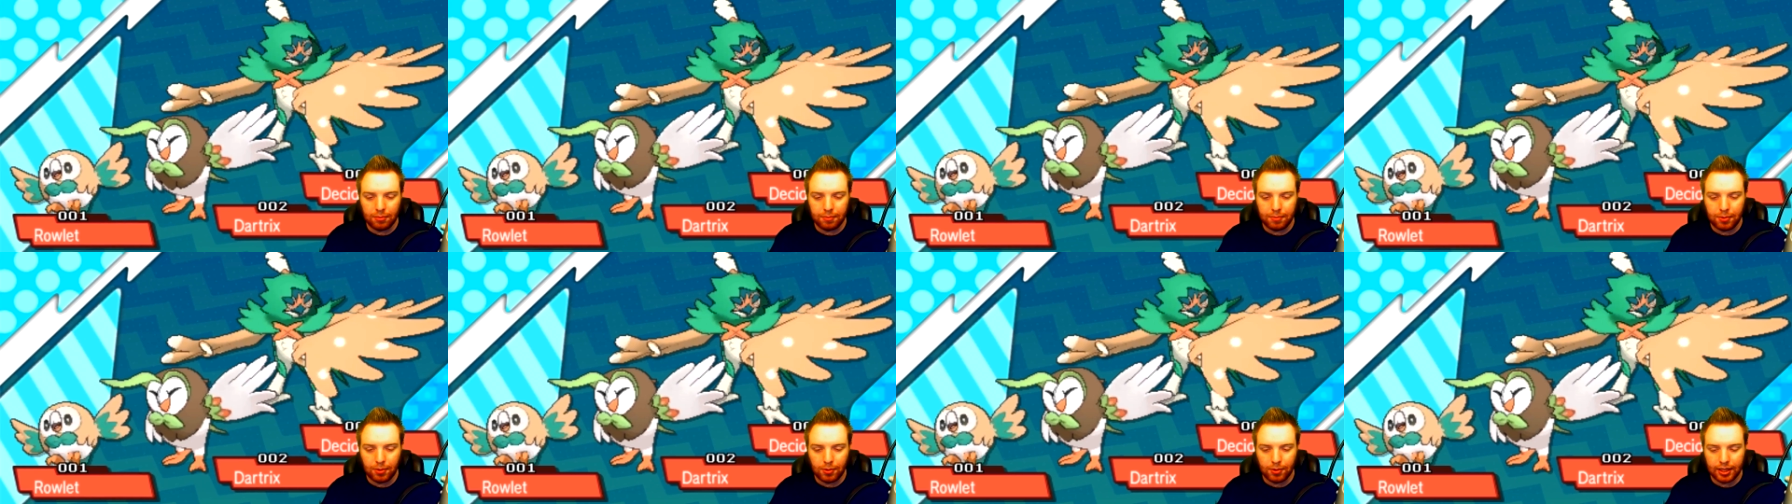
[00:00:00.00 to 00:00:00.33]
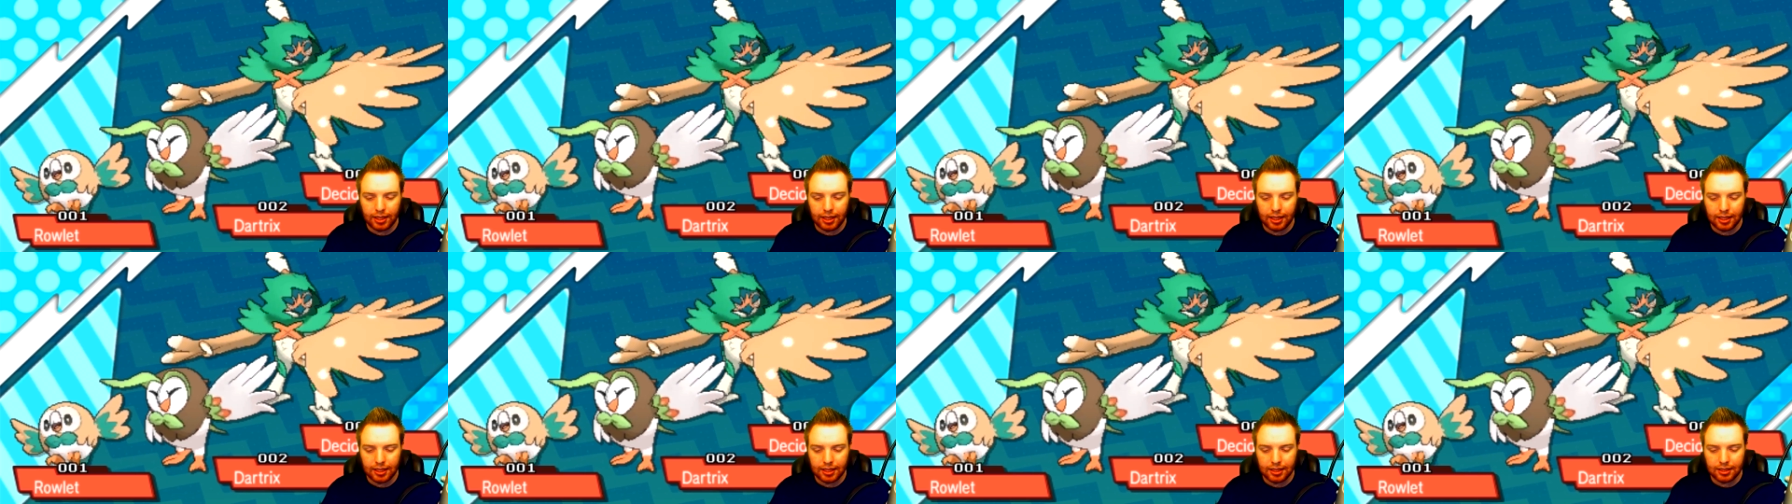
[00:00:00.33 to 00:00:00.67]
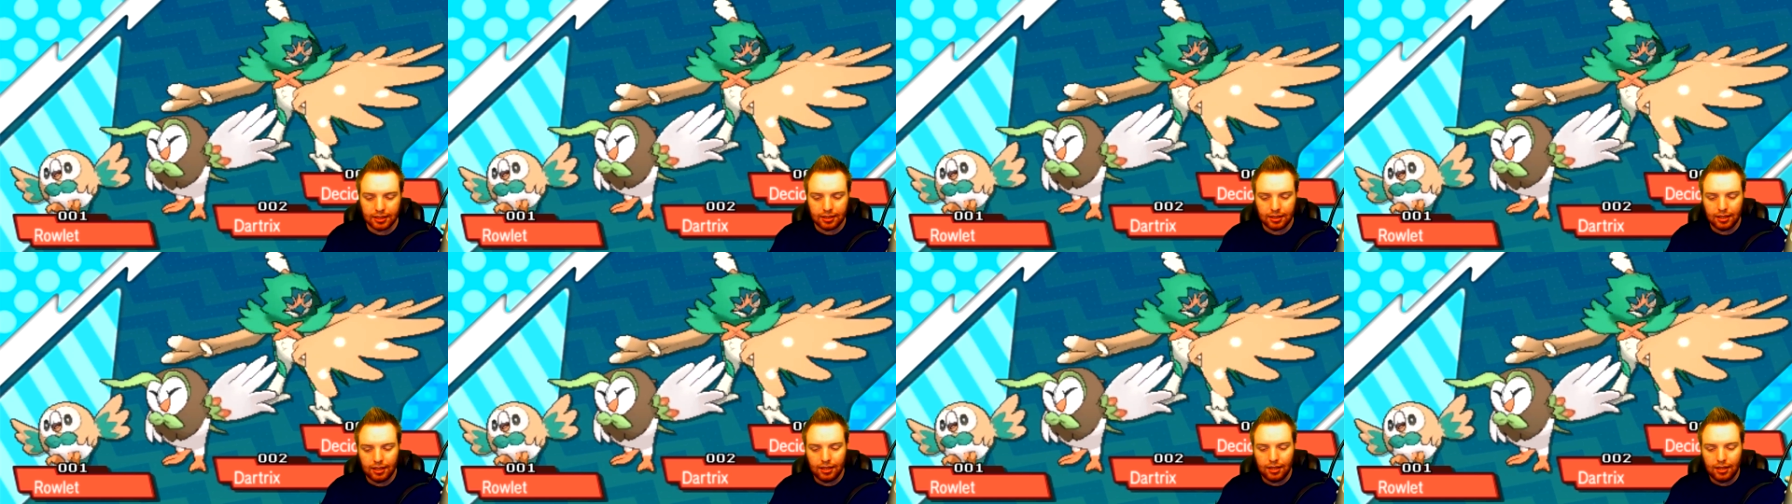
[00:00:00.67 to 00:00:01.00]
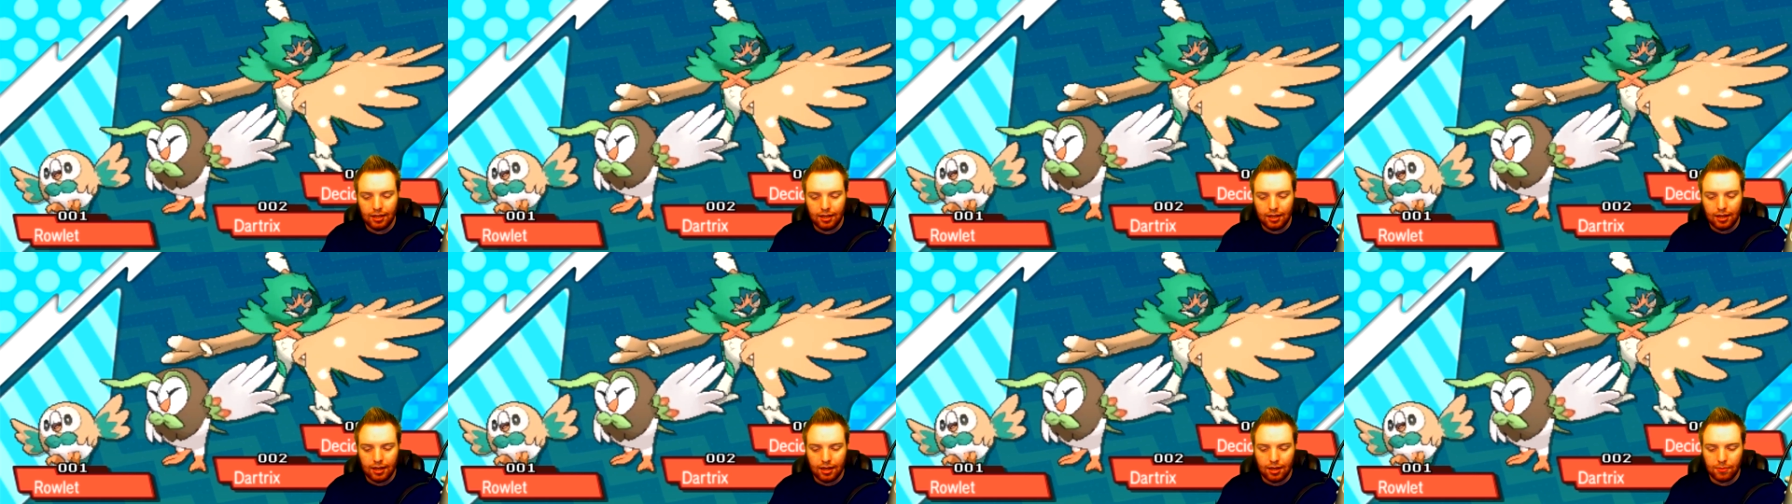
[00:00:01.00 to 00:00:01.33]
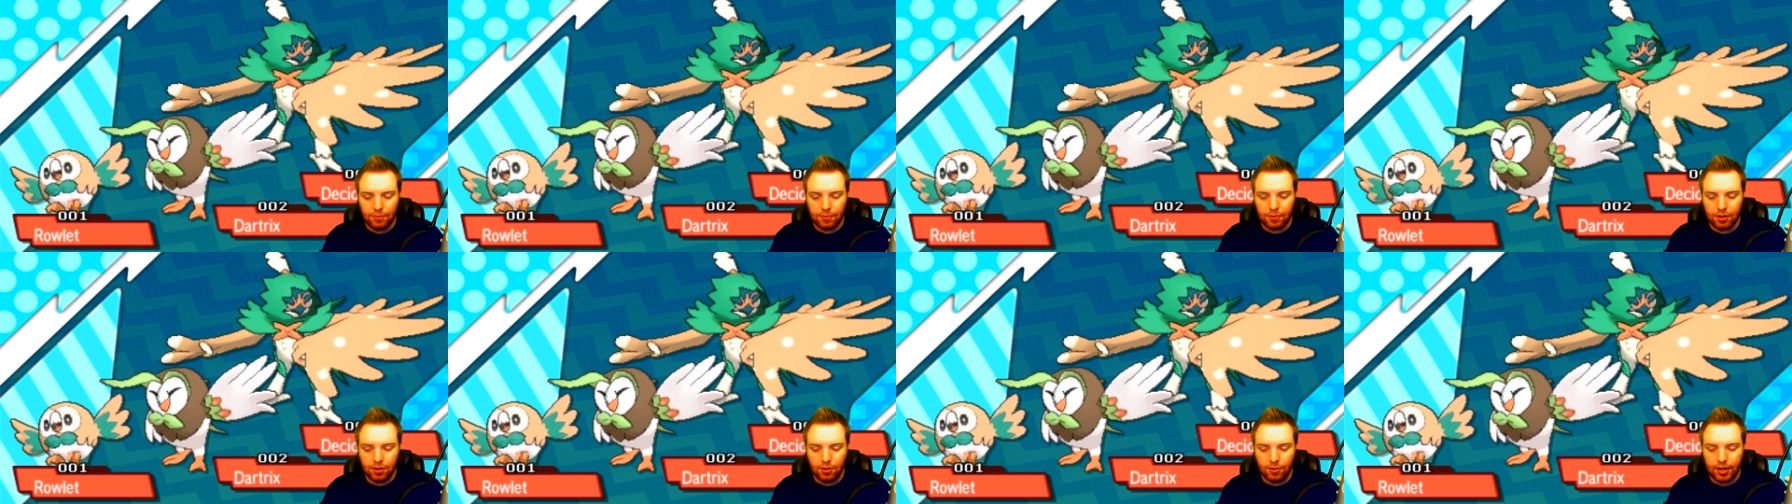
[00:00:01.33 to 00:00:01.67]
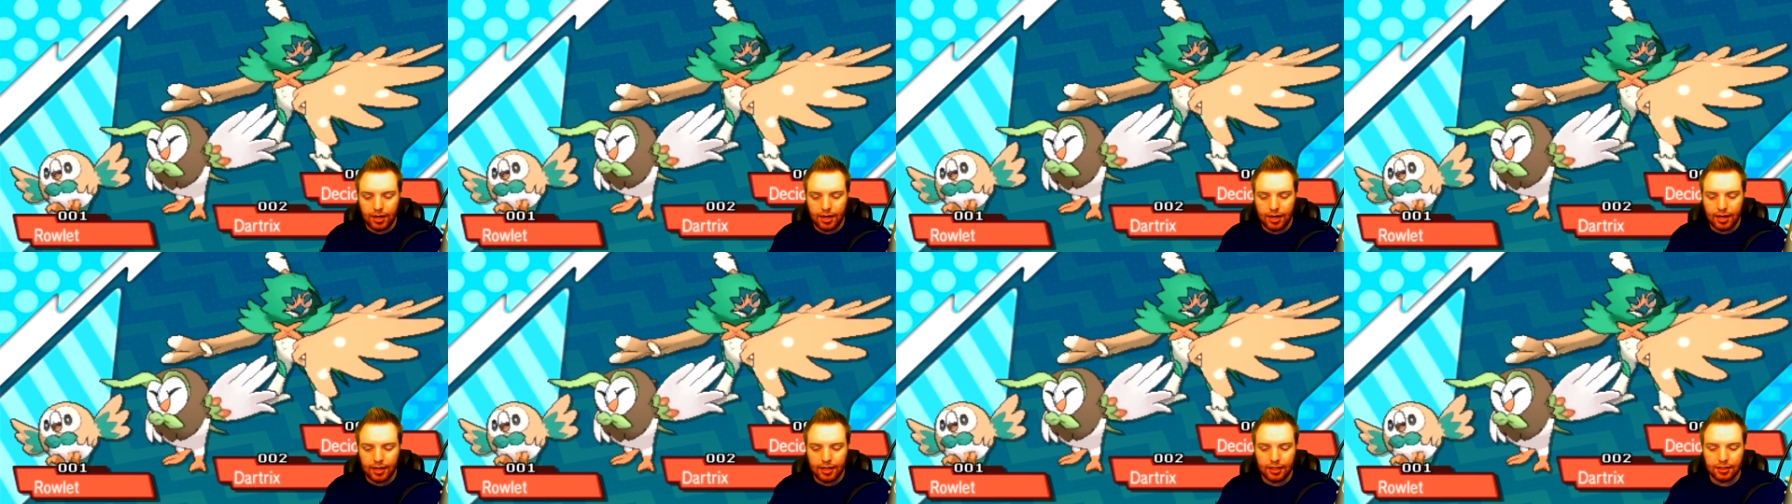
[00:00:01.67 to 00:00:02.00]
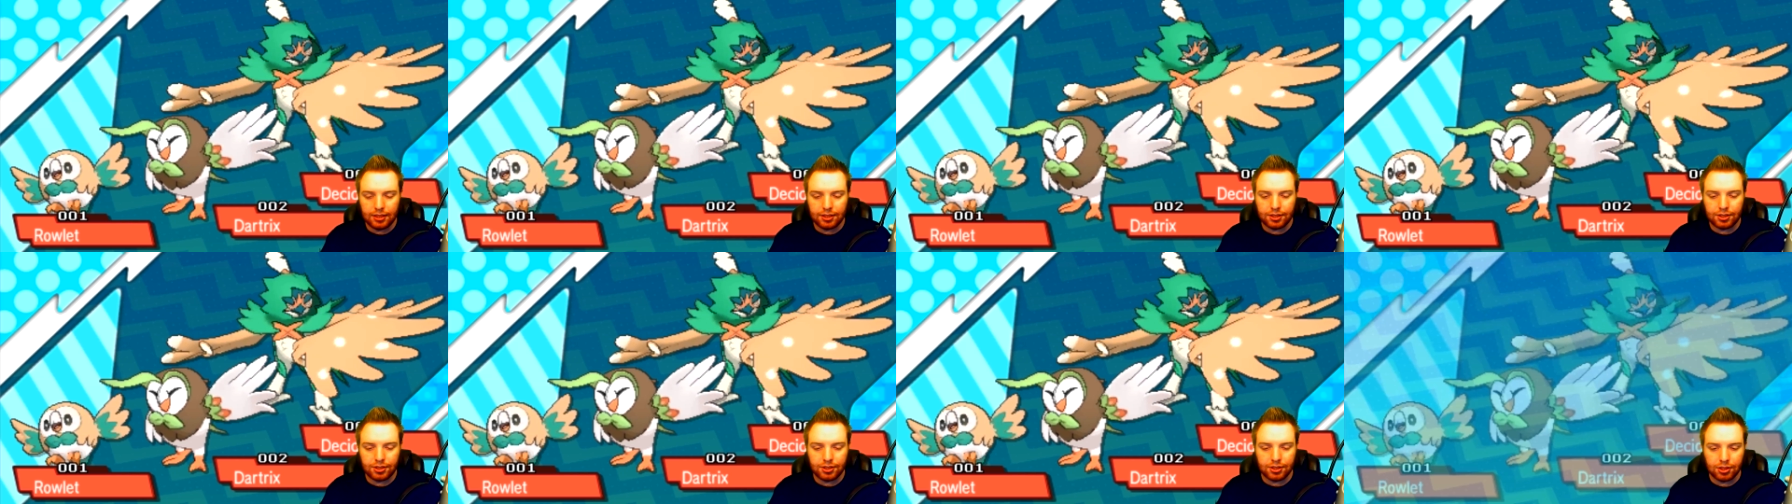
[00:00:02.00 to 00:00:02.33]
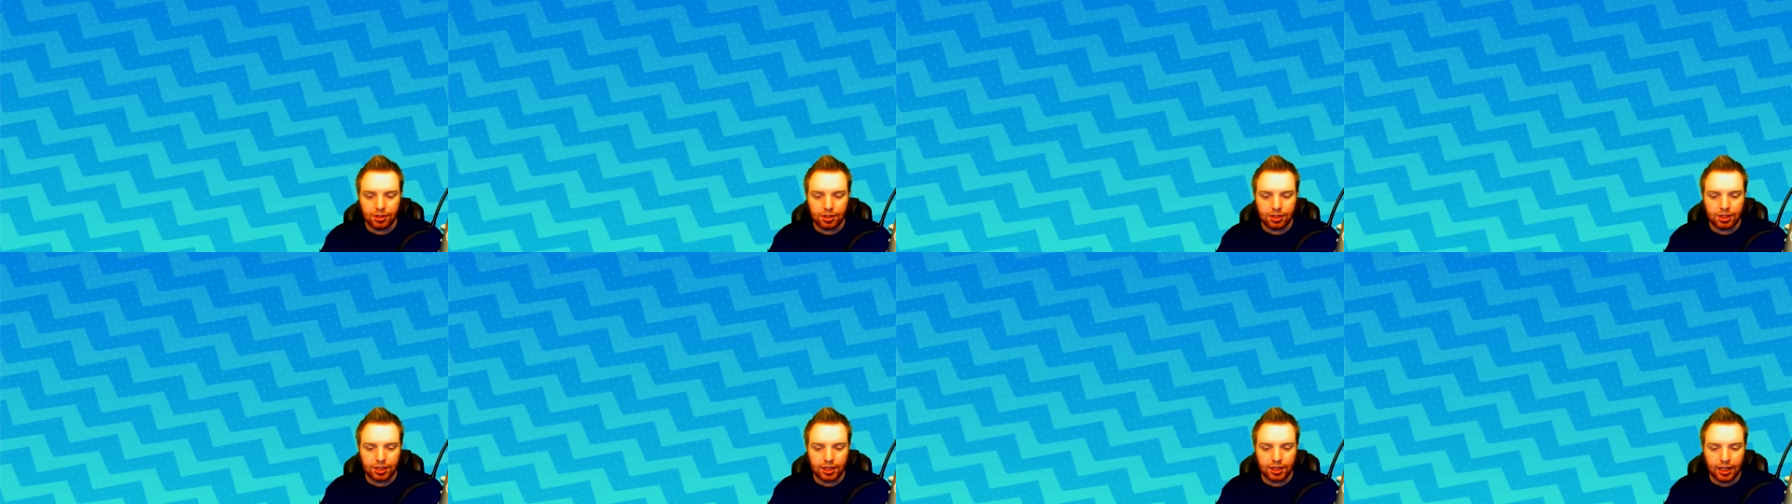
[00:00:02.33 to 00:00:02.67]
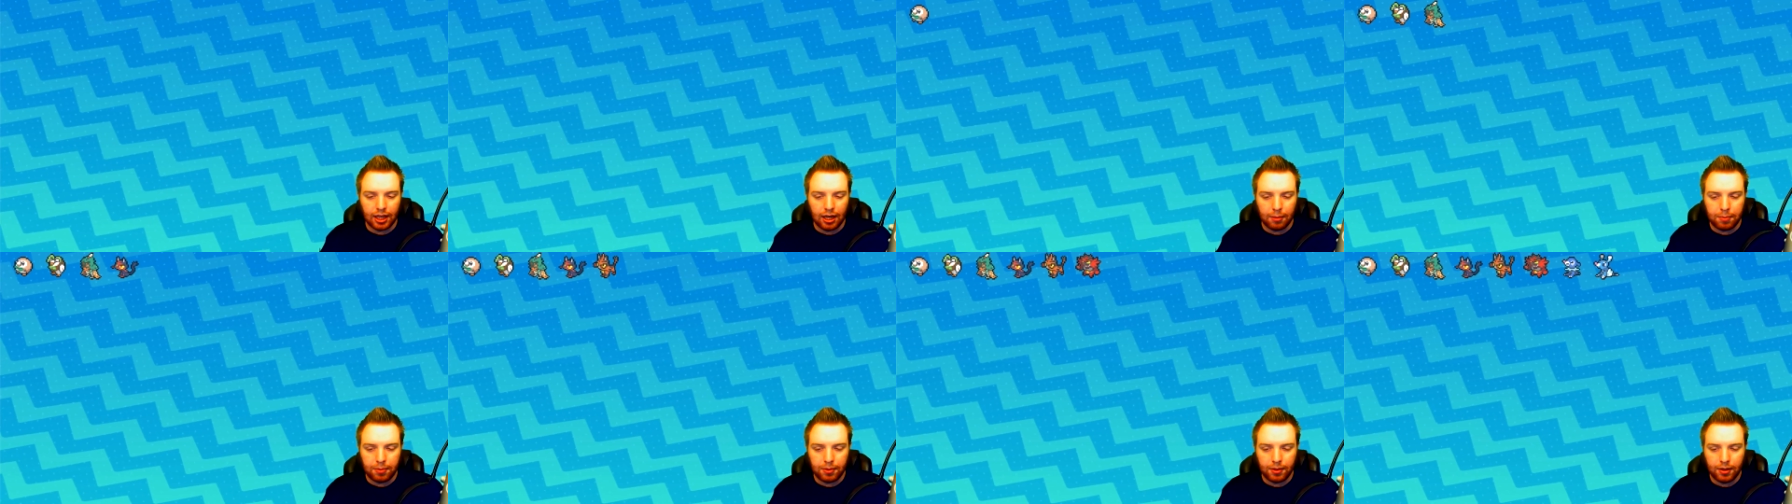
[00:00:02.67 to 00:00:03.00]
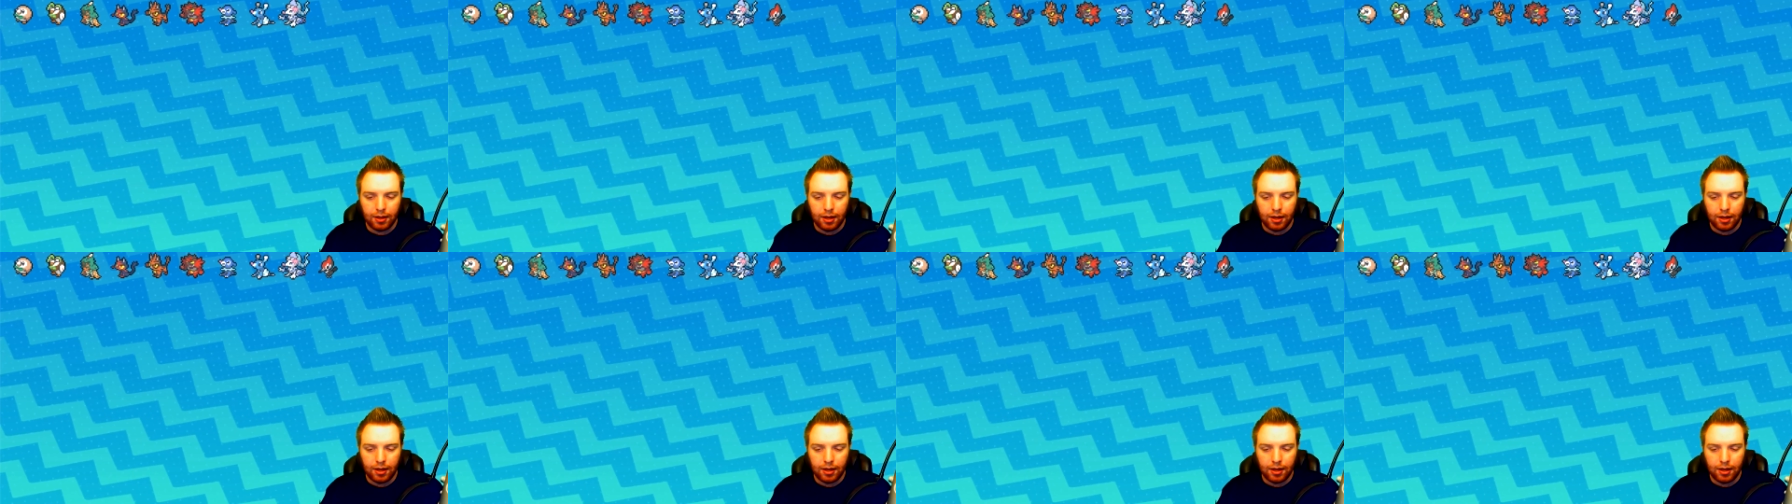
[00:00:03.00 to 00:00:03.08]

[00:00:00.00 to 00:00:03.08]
Pokédex. We'll go ahead and search it up